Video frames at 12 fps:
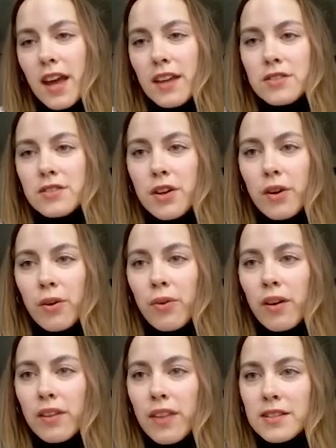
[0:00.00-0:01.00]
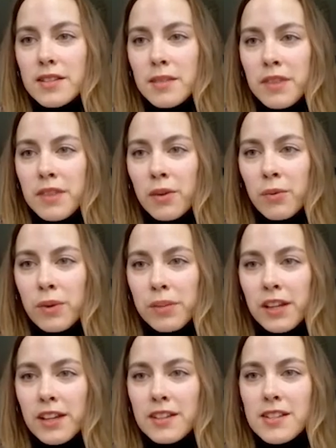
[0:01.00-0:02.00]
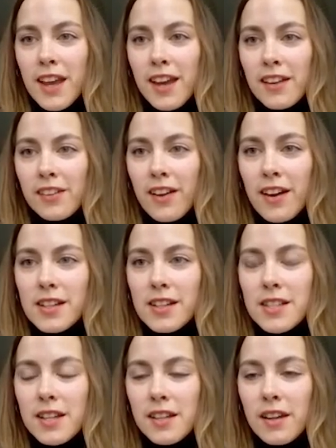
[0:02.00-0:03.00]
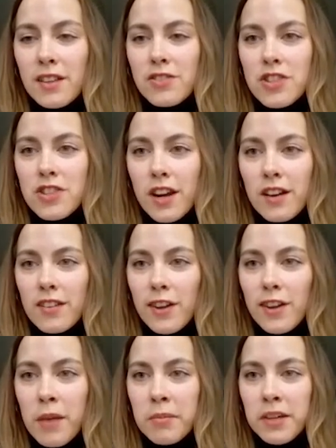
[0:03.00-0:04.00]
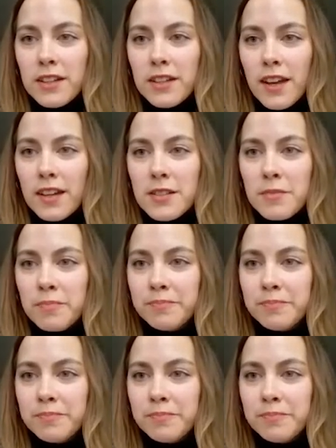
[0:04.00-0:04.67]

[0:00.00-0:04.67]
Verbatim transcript: And so that's something we plan to analyze and share in the coming days.